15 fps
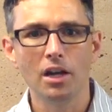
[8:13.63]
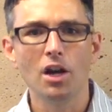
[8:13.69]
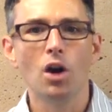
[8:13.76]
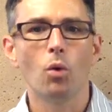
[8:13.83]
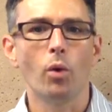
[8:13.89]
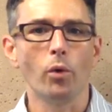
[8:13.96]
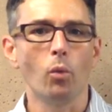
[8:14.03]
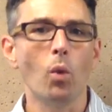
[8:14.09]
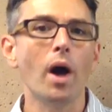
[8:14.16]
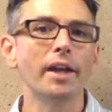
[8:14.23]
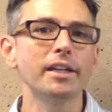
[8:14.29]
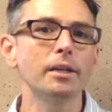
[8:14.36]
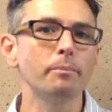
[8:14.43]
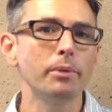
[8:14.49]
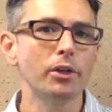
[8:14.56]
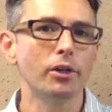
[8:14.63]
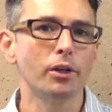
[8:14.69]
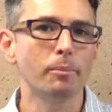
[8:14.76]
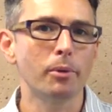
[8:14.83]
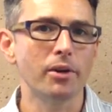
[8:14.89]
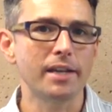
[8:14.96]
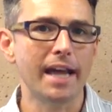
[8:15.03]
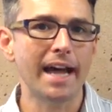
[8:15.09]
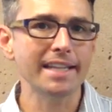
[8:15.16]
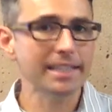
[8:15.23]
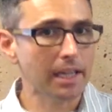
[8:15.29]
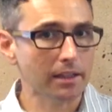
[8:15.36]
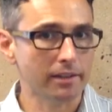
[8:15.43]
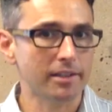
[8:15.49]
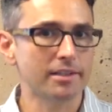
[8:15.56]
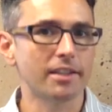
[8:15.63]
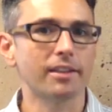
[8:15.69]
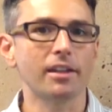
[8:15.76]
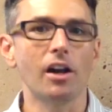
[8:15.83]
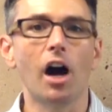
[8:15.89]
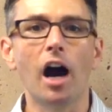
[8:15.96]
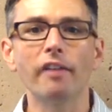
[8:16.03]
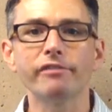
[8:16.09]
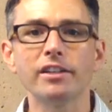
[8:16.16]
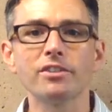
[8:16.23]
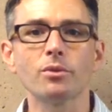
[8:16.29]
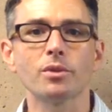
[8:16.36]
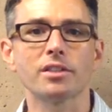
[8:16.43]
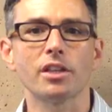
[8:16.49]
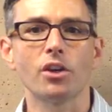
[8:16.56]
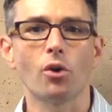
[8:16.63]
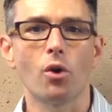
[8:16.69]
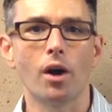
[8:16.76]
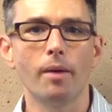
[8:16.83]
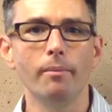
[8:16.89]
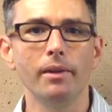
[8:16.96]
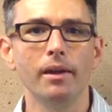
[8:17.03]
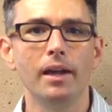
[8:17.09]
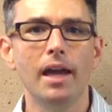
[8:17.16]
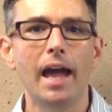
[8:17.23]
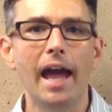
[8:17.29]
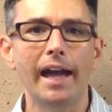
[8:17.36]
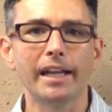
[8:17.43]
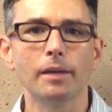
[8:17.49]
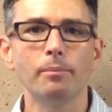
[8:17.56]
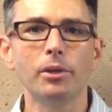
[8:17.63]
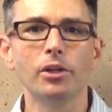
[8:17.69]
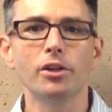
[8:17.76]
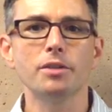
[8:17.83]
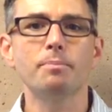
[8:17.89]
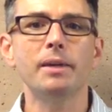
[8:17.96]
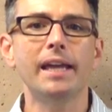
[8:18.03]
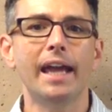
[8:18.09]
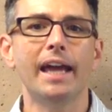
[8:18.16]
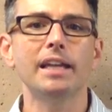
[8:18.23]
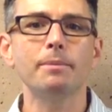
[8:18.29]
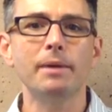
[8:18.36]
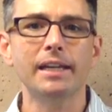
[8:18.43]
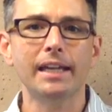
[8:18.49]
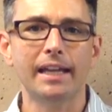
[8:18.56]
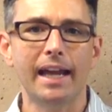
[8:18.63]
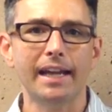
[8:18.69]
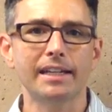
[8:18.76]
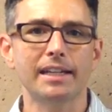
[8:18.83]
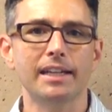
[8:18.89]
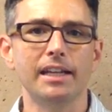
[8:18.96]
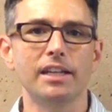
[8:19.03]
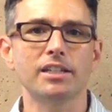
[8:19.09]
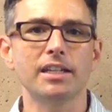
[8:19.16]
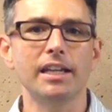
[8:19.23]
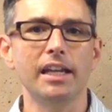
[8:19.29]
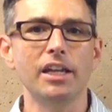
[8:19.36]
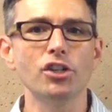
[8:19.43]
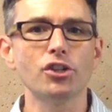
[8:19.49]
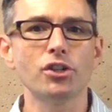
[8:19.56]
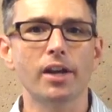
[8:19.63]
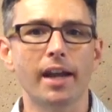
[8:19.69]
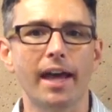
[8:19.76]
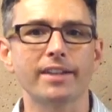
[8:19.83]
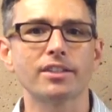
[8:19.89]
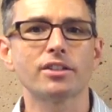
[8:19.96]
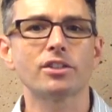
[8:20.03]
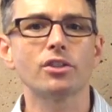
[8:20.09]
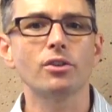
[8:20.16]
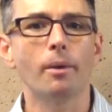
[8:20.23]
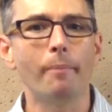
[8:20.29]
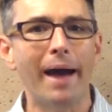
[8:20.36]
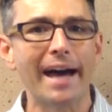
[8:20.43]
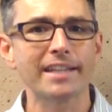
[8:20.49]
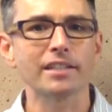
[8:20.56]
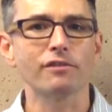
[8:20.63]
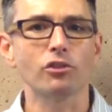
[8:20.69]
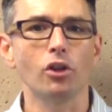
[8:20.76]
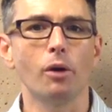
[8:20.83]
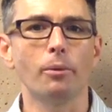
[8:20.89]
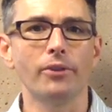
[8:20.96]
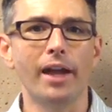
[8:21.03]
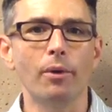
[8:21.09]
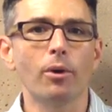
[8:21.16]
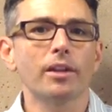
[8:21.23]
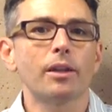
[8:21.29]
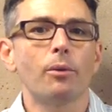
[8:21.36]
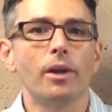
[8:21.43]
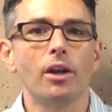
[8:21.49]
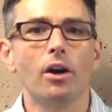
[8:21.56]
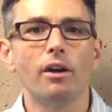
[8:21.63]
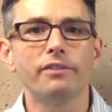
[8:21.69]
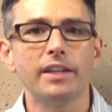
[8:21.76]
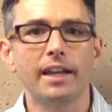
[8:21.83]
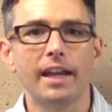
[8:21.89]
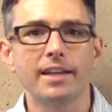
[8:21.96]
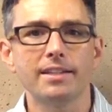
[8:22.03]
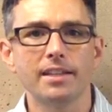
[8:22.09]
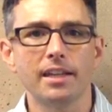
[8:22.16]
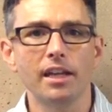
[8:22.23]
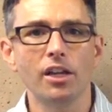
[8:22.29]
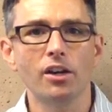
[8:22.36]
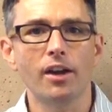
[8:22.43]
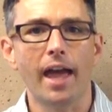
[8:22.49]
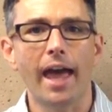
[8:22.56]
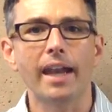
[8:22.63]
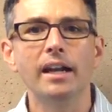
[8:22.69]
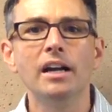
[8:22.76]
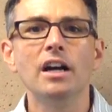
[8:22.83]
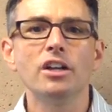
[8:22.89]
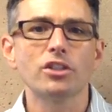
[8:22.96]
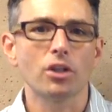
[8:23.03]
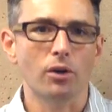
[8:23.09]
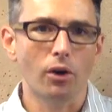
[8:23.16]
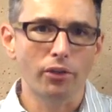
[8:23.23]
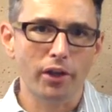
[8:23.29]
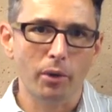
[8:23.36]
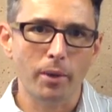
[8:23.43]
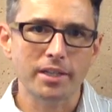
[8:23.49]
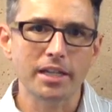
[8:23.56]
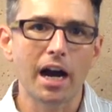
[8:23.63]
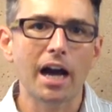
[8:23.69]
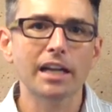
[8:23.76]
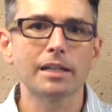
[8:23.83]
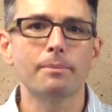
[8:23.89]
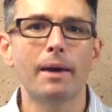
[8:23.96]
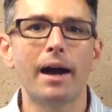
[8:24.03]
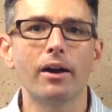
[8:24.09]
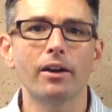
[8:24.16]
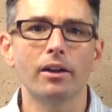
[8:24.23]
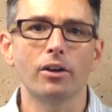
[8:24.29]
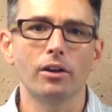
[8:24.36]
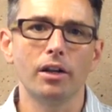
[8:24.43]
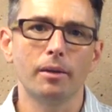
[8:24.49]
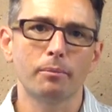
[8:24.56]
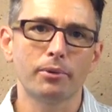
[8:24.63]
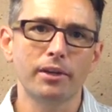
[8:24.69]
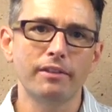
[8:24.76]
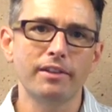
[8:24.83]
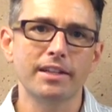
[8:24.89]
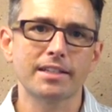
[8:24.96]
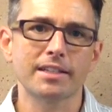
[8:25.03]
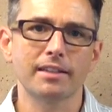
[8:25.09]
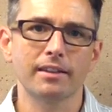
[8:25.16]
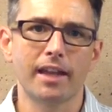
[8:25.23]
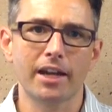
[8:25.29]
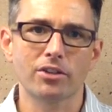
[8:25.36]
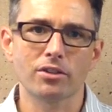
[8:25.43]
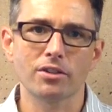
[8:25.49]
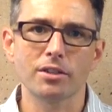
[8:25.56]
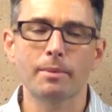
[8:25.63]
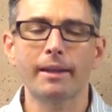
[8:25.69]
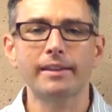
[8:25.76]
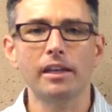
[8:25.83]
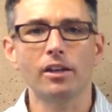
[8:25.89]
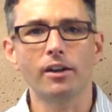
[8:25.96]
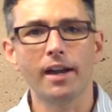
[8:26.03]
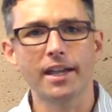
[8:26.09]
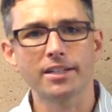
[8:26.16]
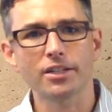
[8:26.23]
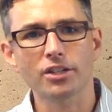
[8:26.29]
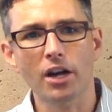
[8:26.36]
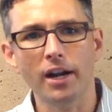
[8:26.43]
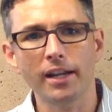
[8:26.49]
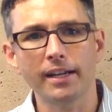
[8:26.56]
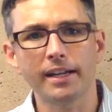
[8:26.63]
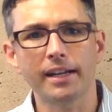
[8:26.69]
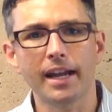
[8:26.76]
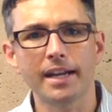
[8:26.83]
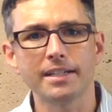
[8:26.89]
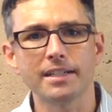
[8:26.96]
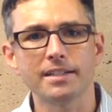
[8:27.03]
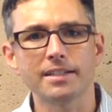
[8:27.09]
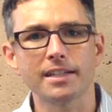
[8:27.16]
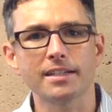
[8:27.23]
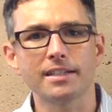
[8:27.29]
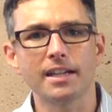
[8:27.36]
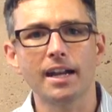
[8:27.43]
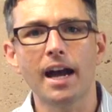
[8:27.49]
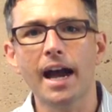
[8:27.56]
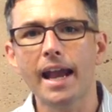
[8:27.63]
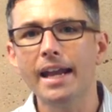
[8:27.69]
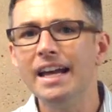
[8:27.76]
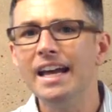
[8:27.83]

When one computer per desk, at least at the office, was the norm, and computers began to be connected into intranets to a massive global network that we know of today as the internet. So, although we talked about in, previous lectures about the internet starting in 1969,